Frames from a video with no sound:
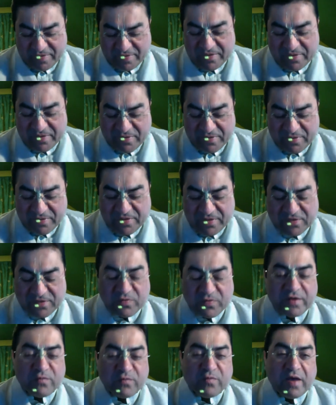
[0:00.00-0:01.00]
These are
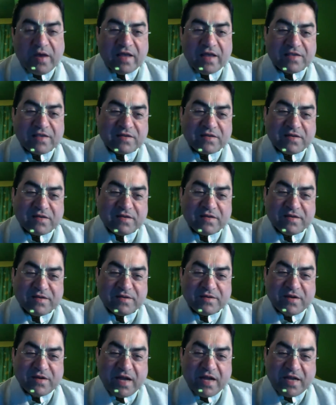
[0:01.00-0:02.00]
very vast
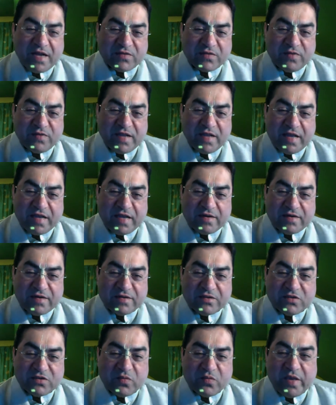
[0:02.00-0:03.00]
tracts of land.
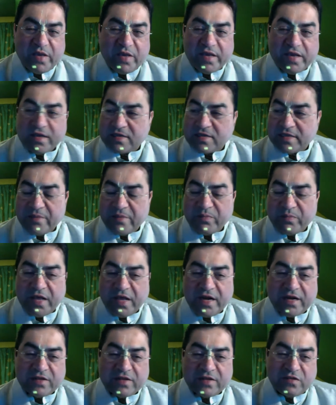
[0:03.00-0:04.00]
So being in the same
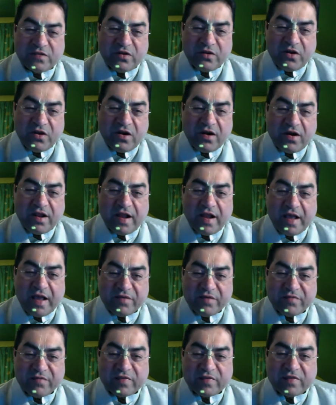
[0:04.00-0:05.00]
planet as the Lord and having
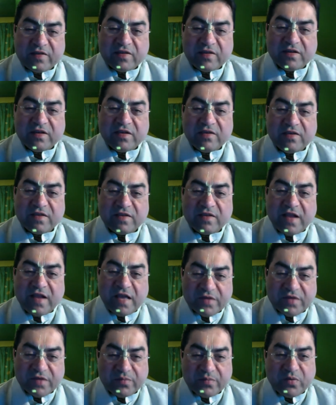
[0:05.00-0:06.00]
facilities and
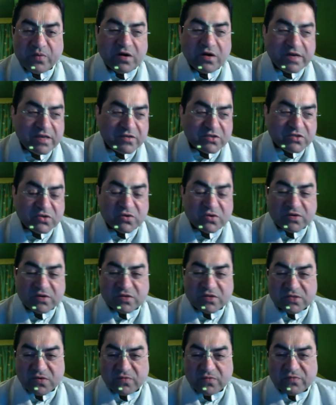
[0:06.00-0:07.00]
having a body, so on and
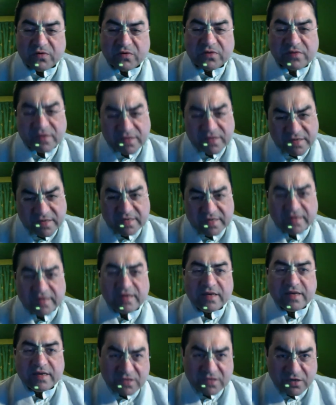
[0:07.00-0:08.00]
so forth,
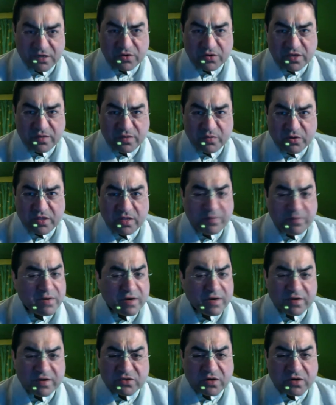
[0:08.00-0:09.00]
is Salokya Mukti, but it
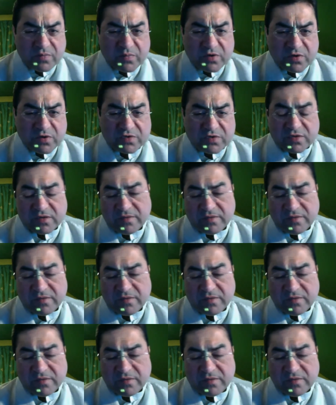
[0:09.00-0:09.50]
is not personal.